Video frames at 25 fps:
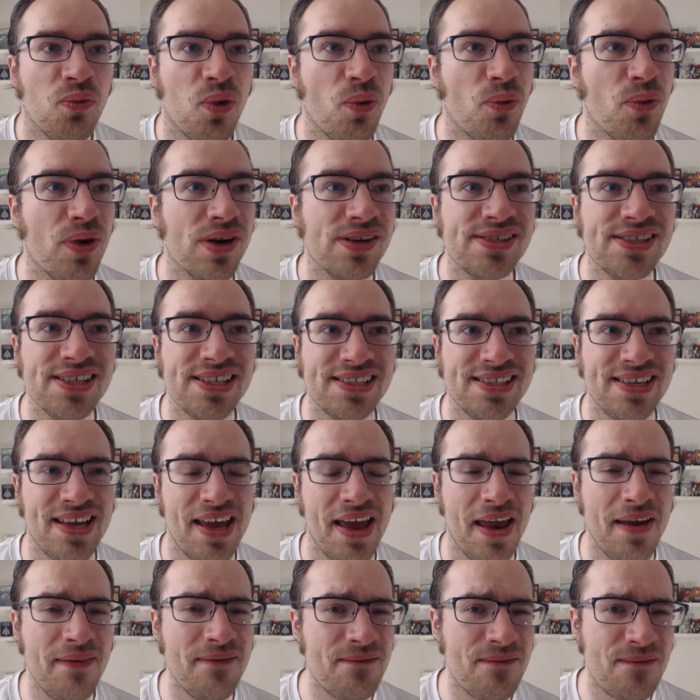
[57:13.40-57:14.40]
what was it,
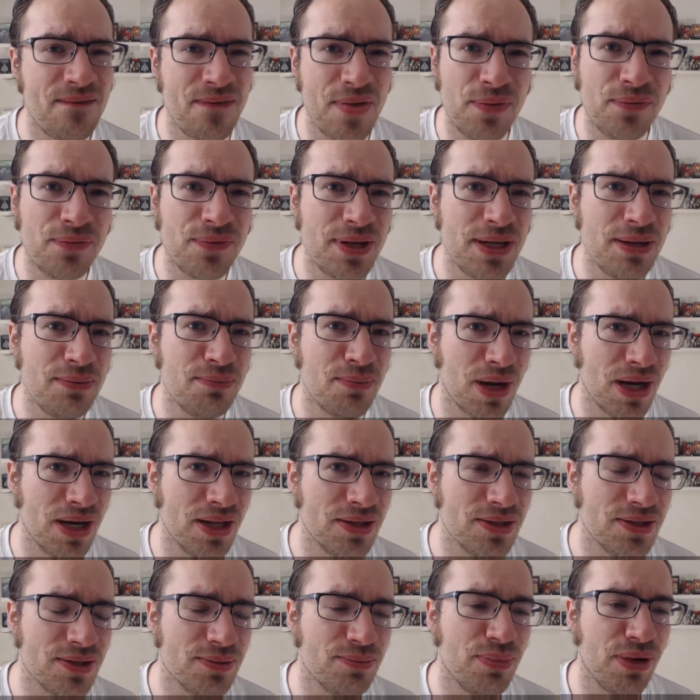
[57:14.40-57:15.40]
10, 15
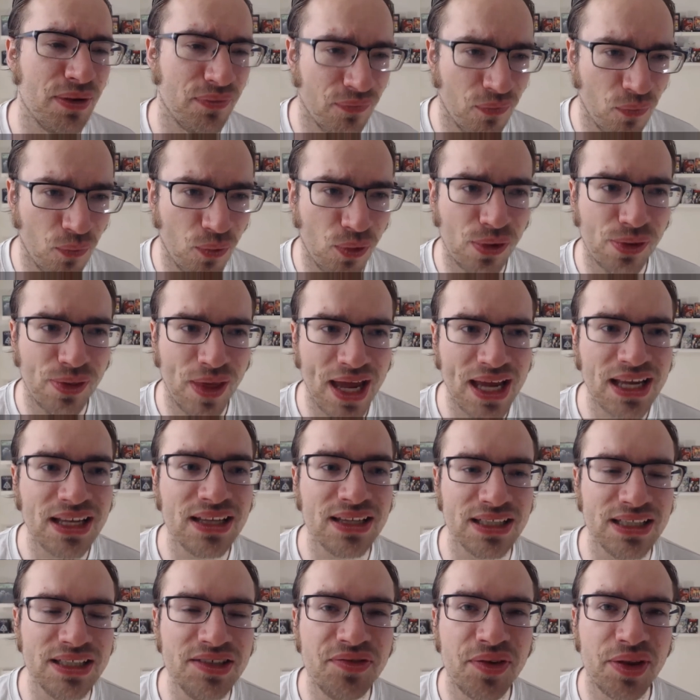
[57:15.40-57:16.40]
minutes before they
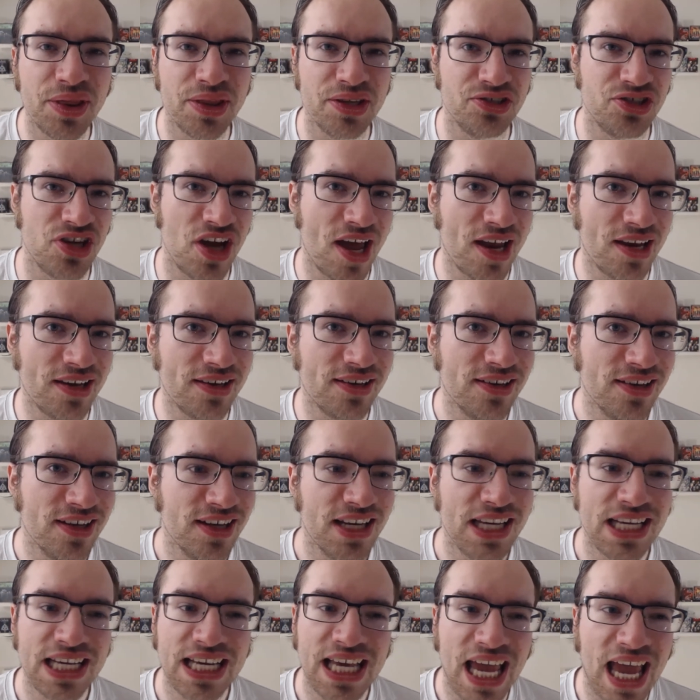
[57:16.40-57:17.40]
leave in the jet?
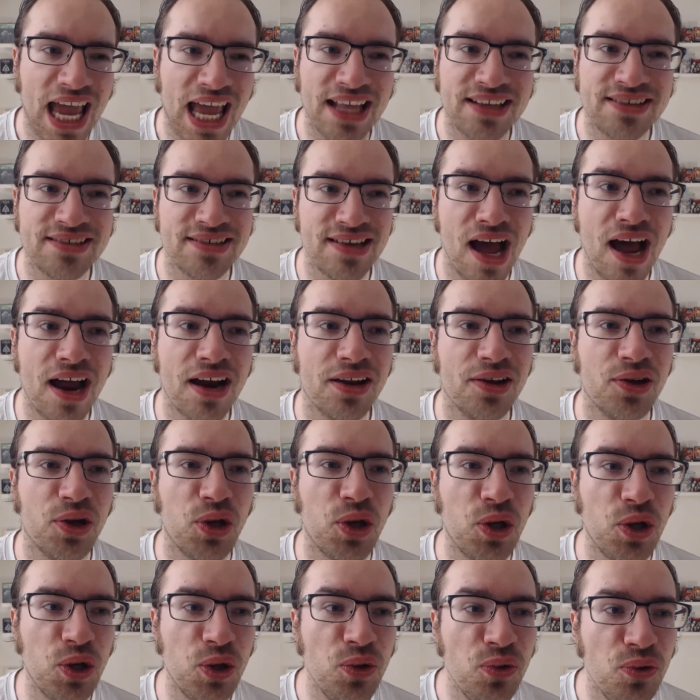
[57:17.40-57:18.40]
It's not a
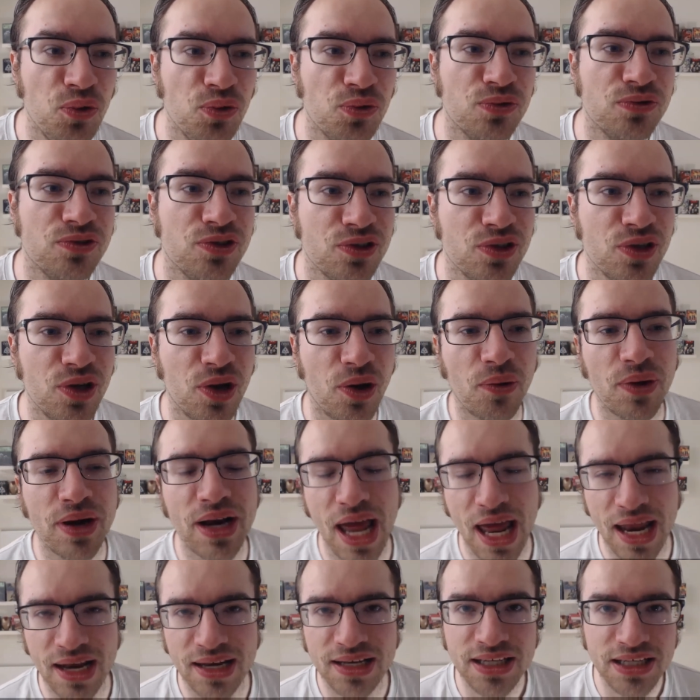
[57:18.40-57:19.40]
huge, you know,
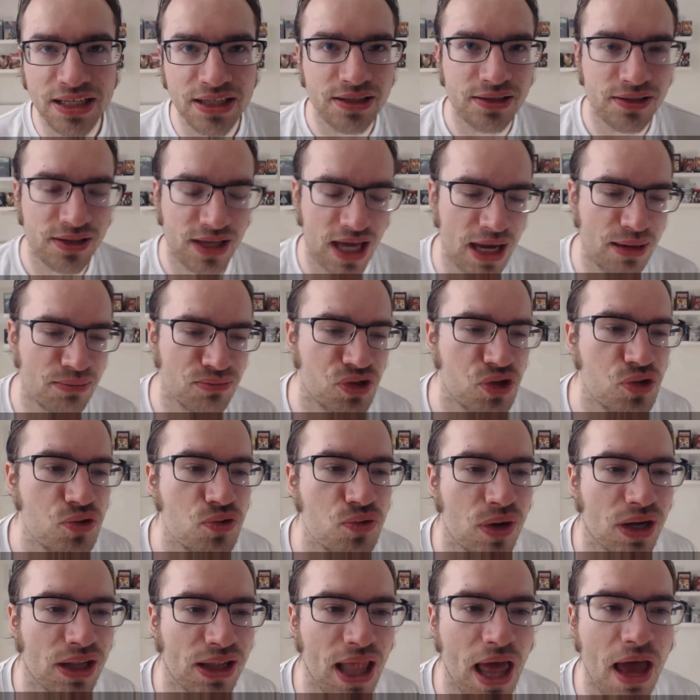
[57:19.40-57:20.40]
and, and he came
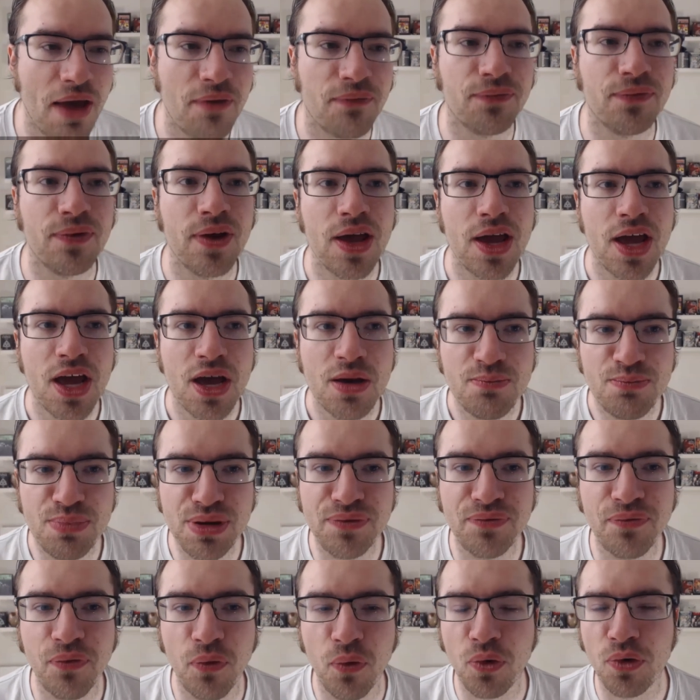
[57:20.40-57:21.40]
to and left
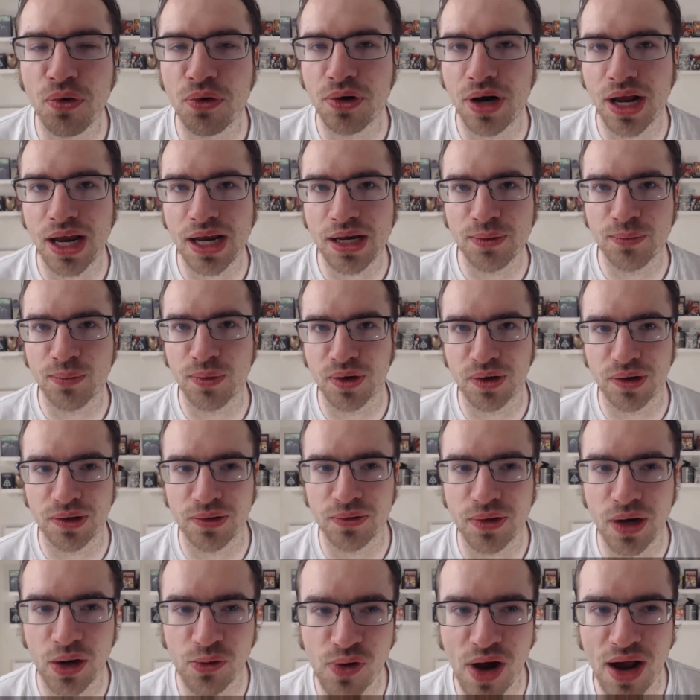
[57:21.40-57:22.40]
before
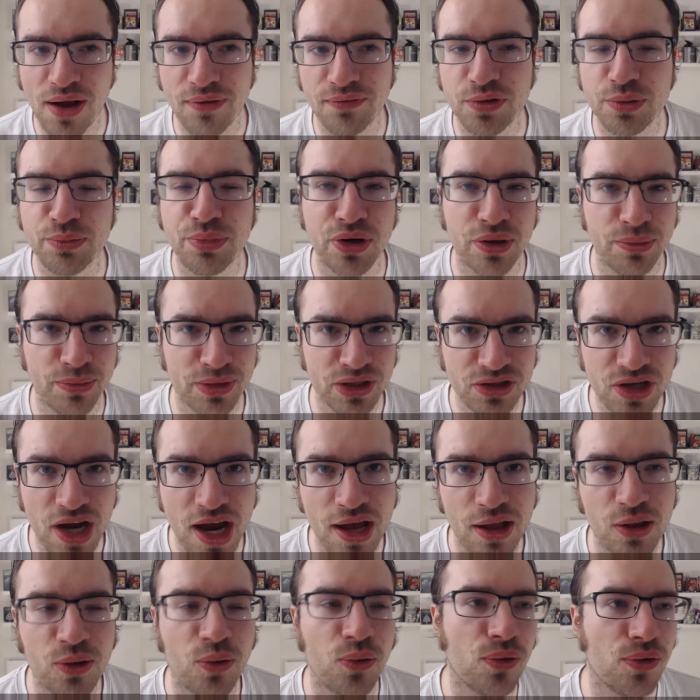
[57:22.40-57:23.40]
anyone arrived to put him in
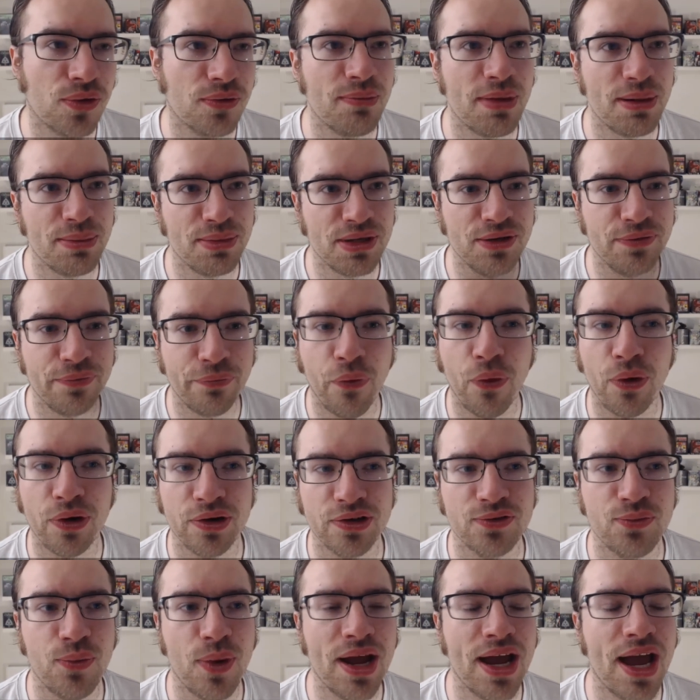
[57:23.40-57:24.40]
jail, or maybe he
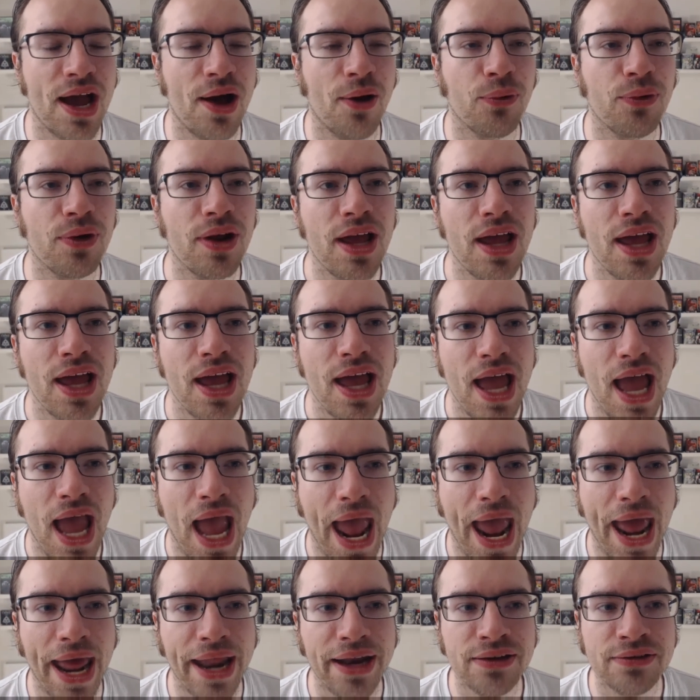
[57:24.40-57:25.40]
fought his way out.
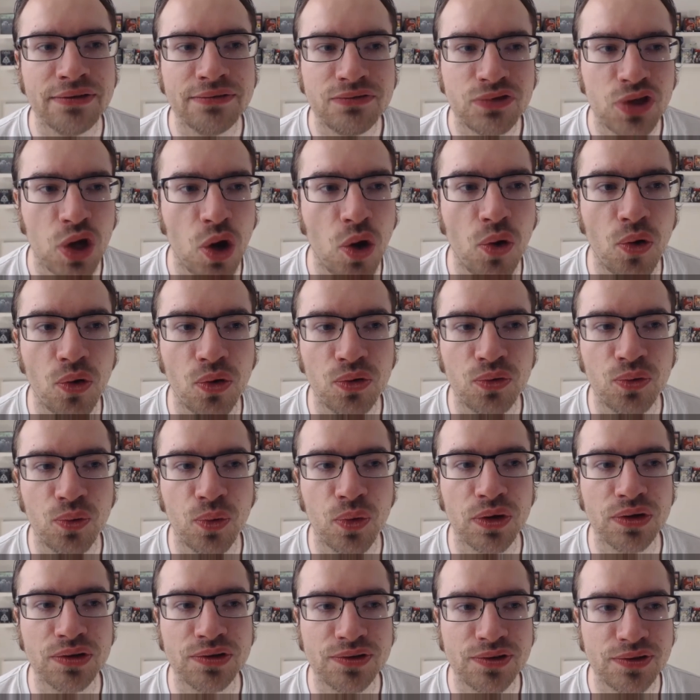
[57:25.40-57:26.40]
And Toad
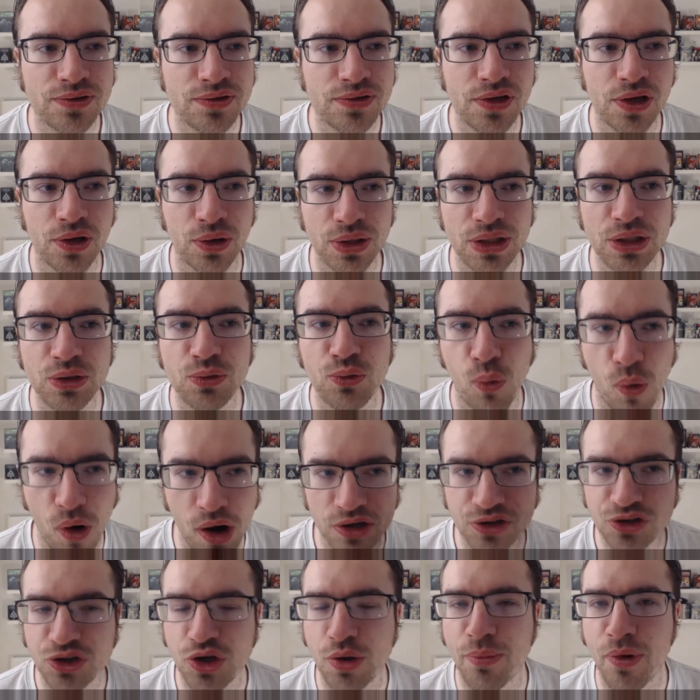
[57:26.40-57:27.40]
was, you know, he
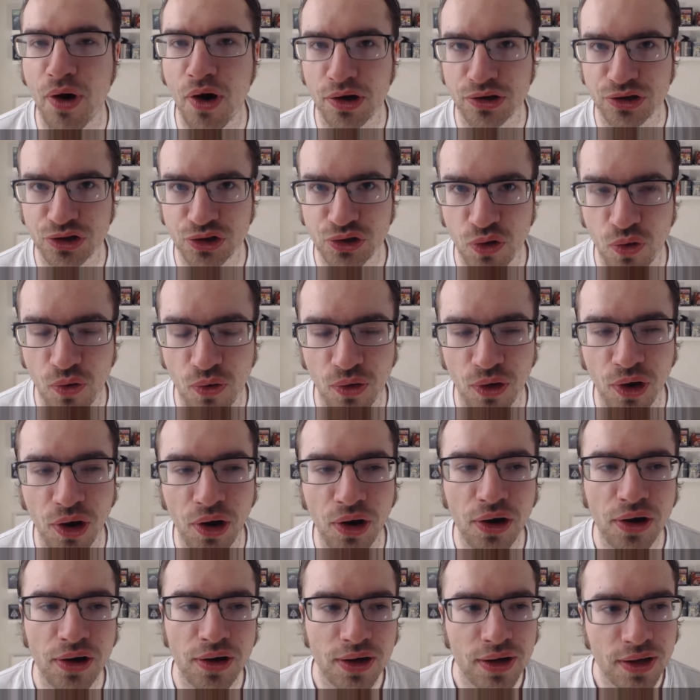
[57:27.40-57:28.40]
washed up on
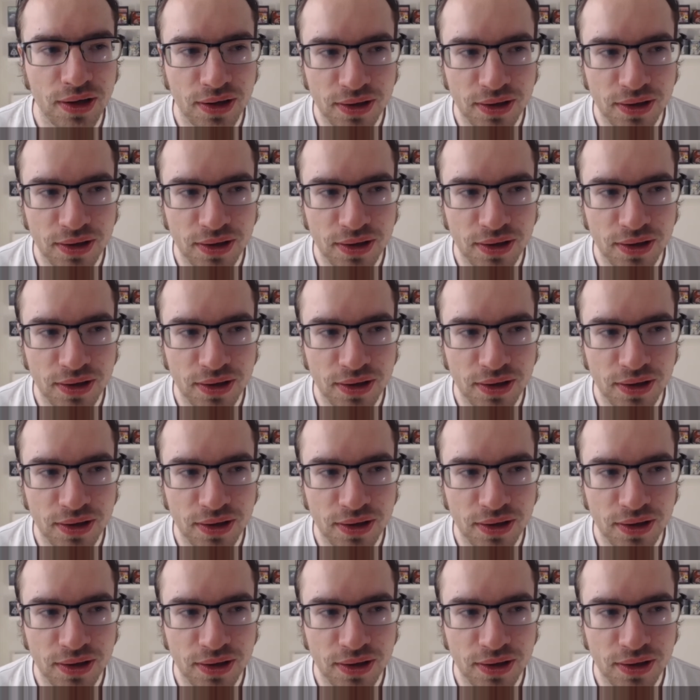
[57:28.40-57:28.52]
shore